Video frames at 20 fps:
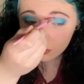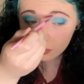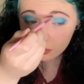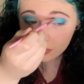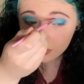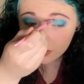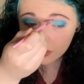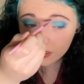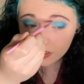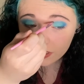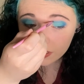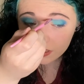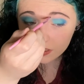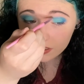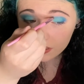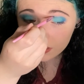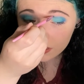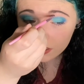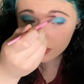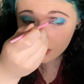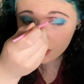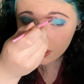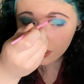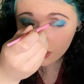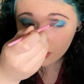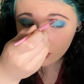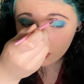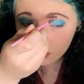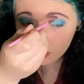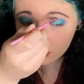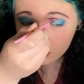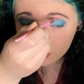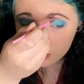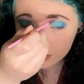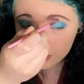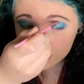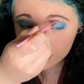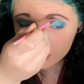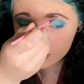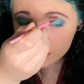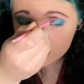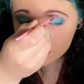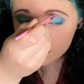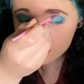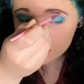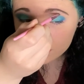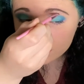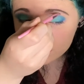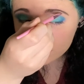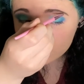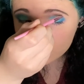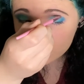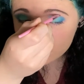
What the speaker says: blend outwards